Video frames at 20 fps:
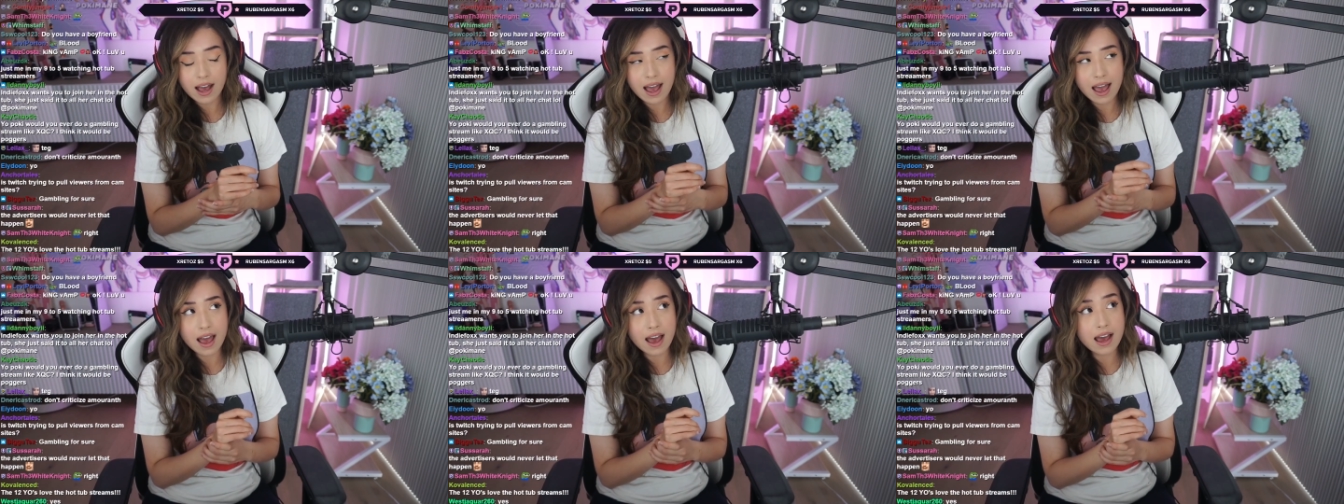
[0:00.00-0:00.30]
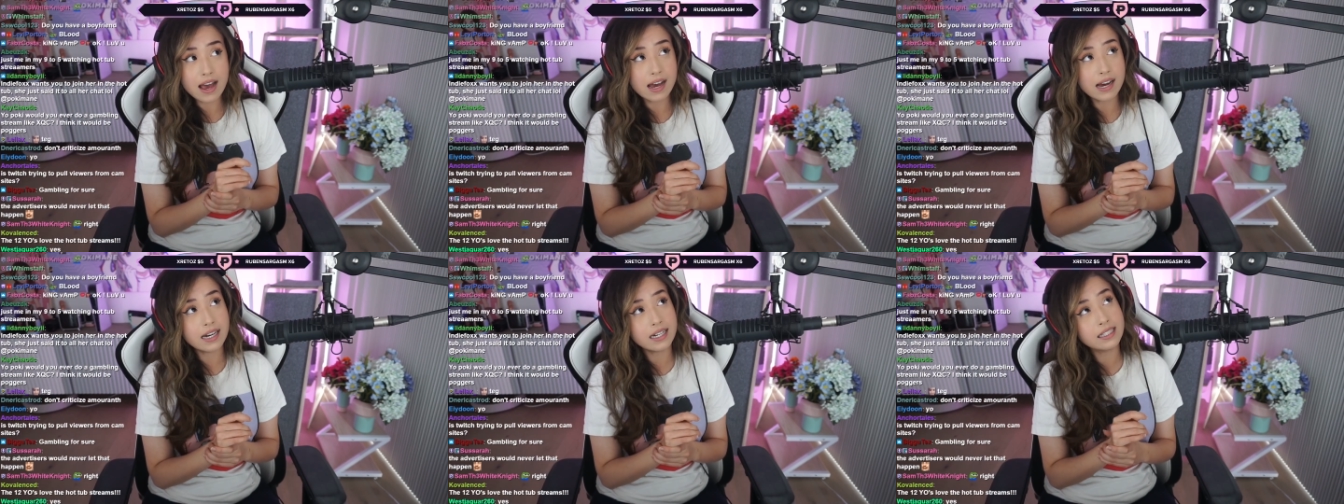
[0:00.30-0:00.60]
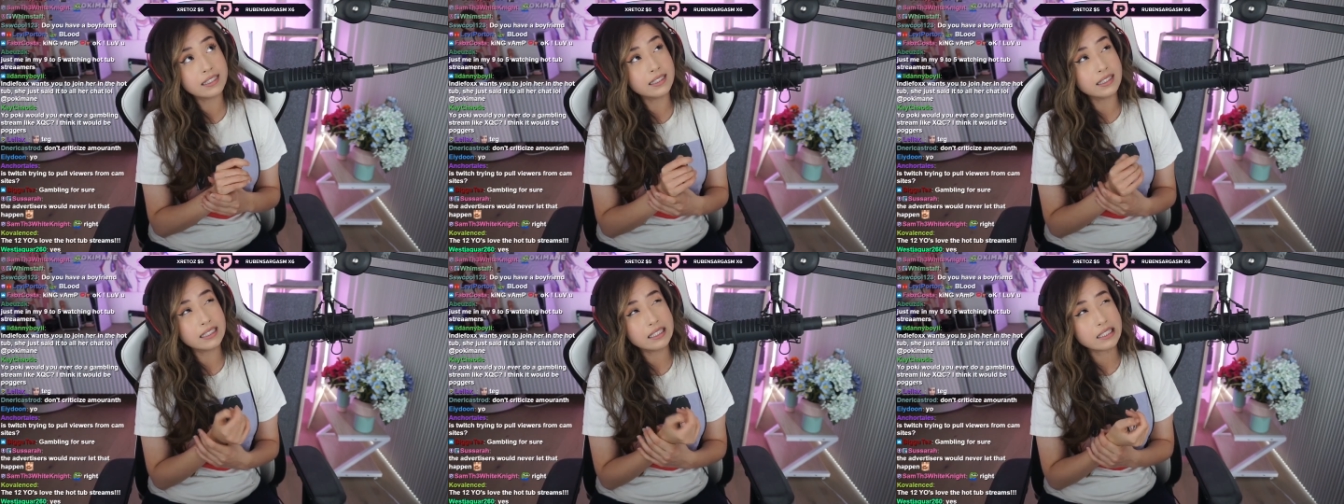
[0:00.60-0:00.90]

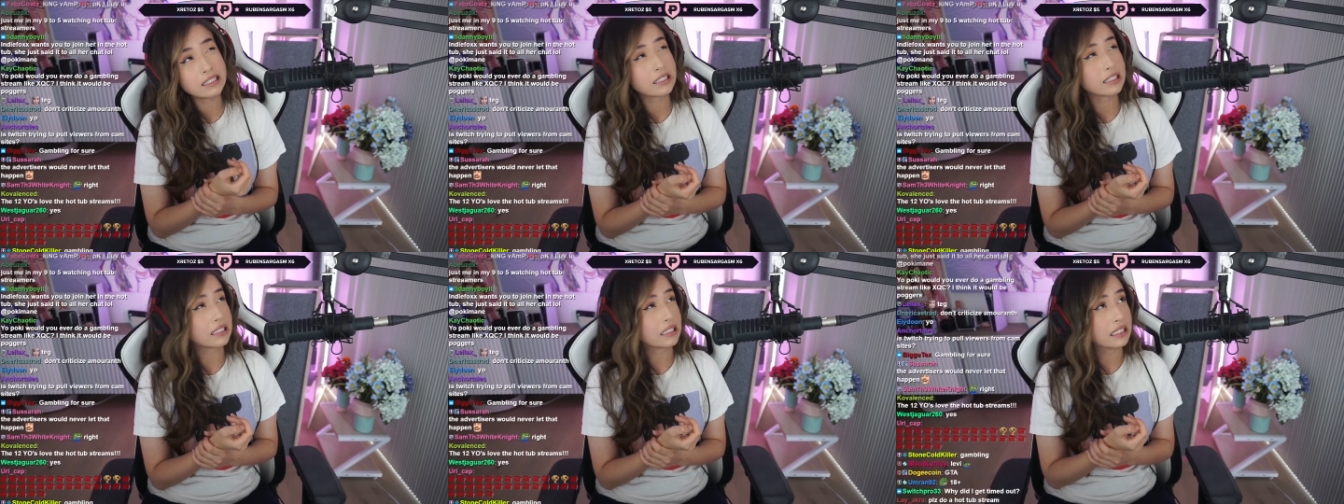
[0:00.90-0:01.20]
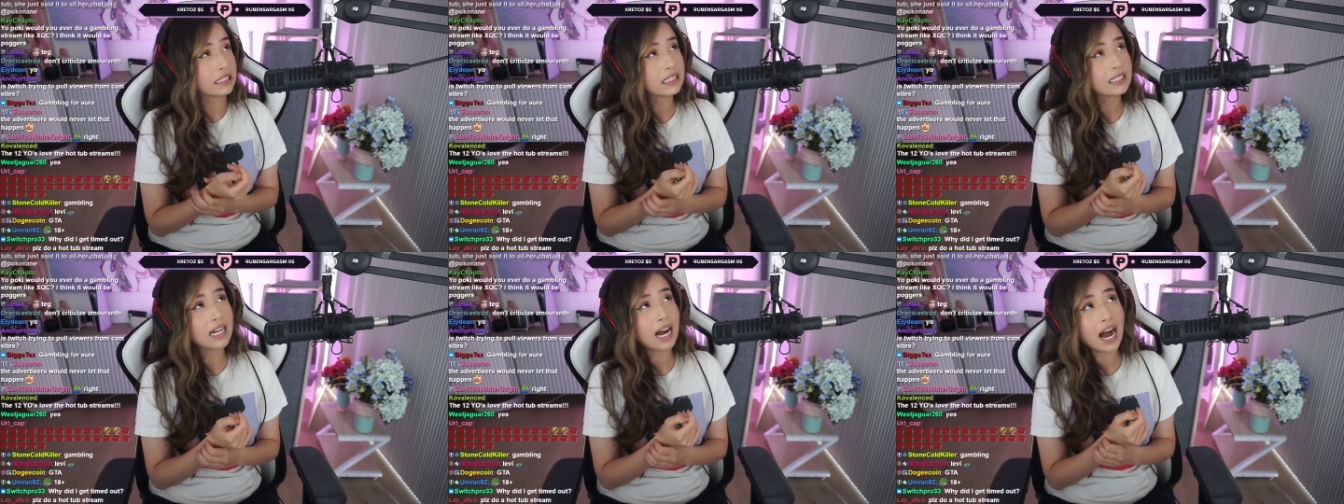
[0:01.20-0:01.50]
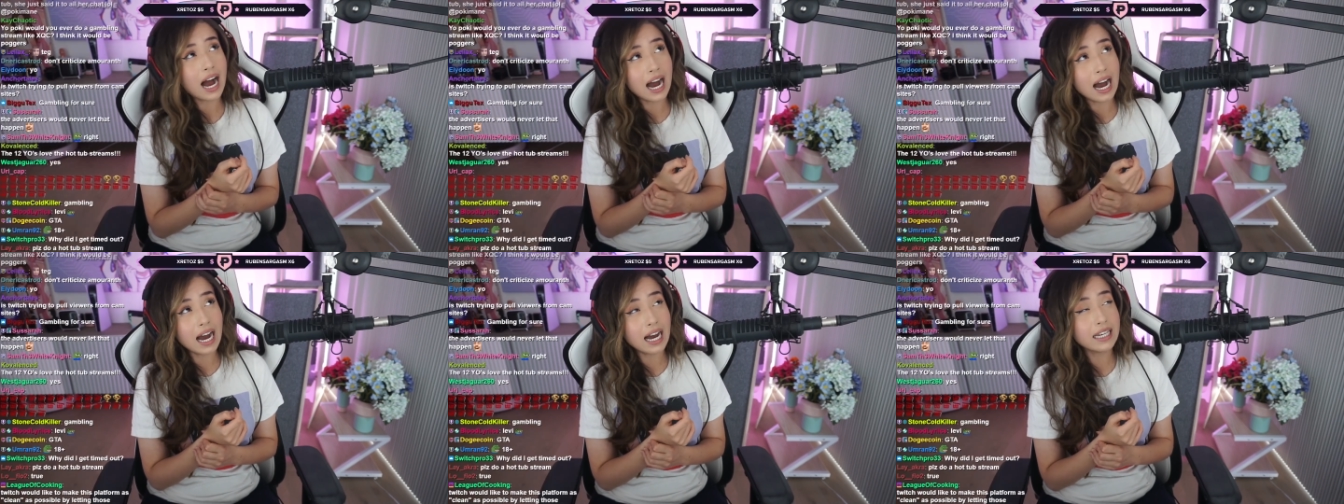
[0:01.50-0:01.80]
And
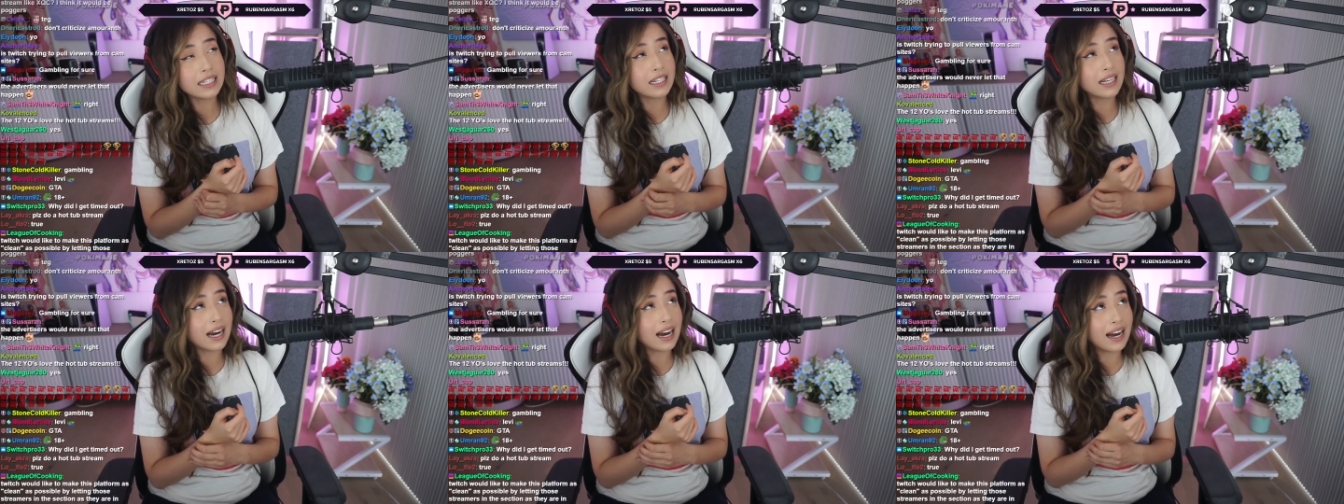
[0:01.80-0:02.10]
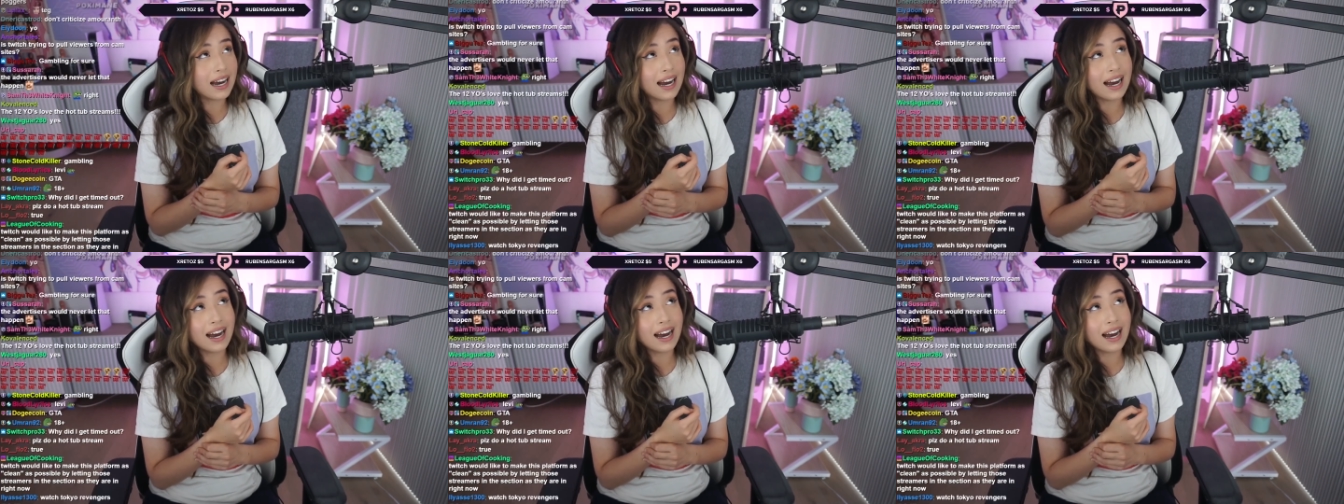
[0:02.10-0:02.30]
I